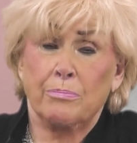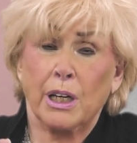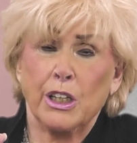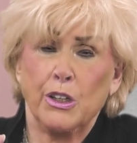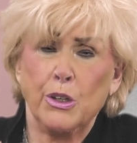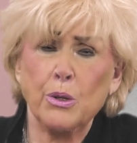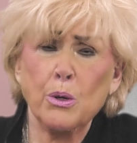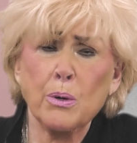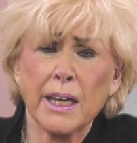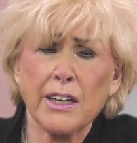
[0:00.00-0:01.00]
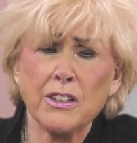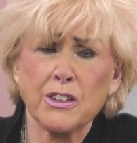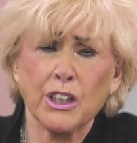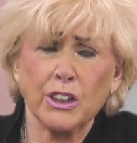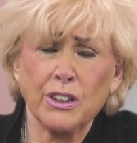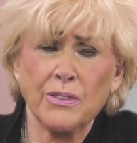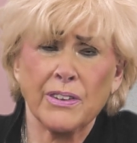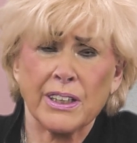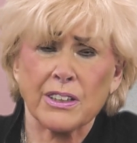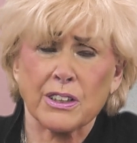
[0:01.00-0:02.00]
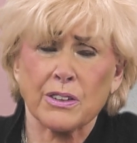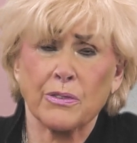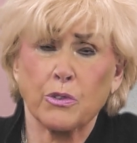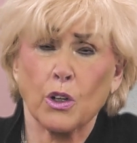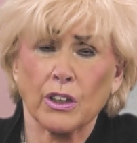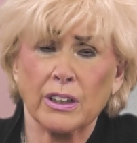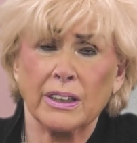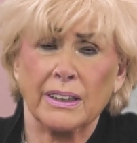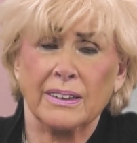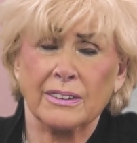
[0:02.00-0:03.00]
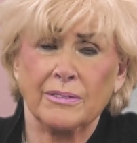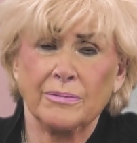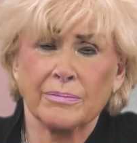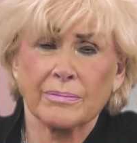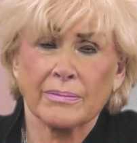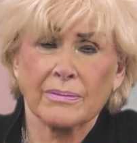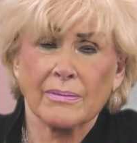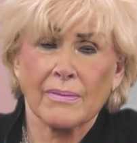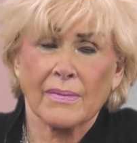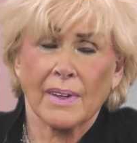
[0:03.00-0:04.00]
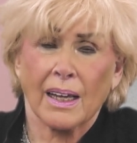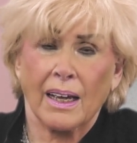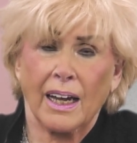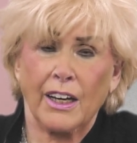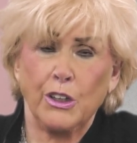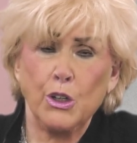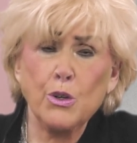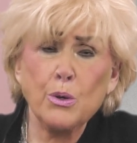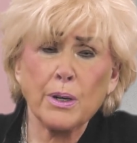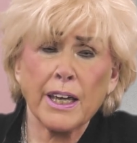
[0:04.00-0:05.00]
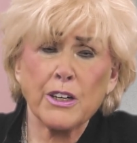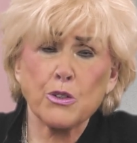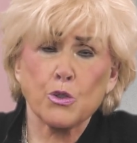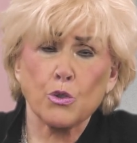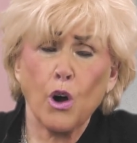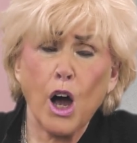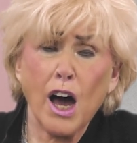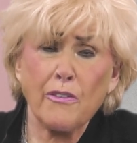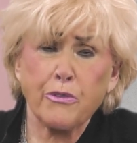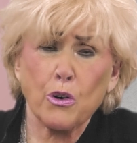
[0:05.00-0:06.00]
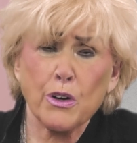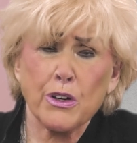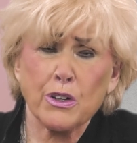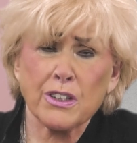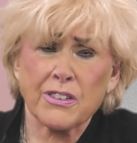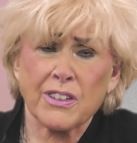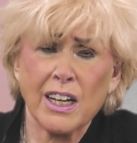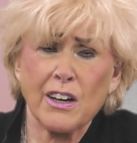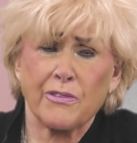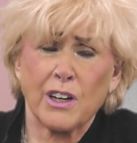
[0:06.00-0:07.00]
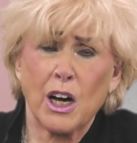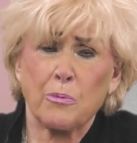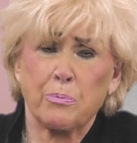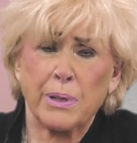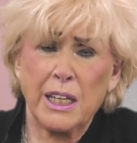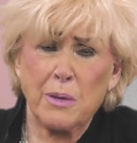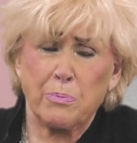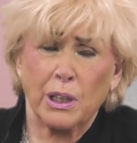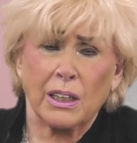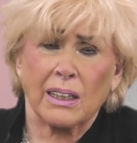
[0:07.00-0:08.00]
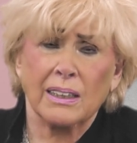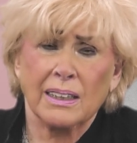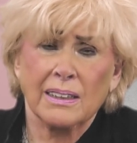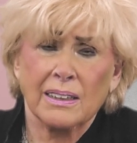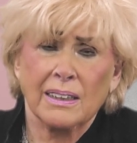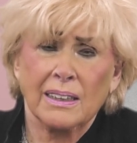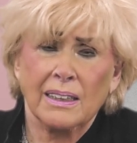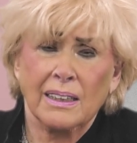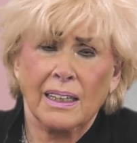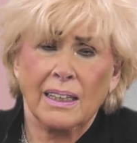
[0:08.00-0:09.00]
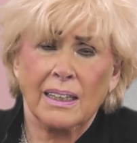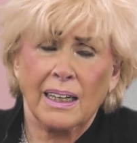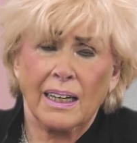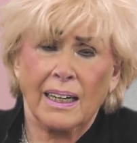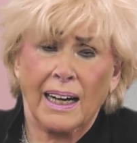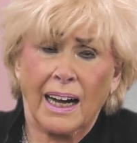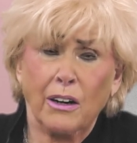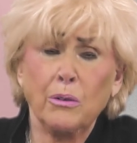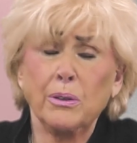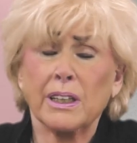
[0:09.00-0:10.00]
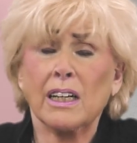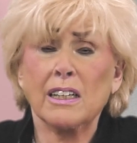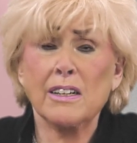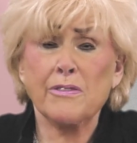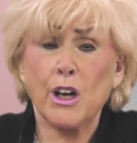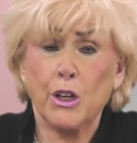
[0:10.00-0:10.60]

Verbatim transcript: But you can turn this for good. And you can draw for yourself a people out of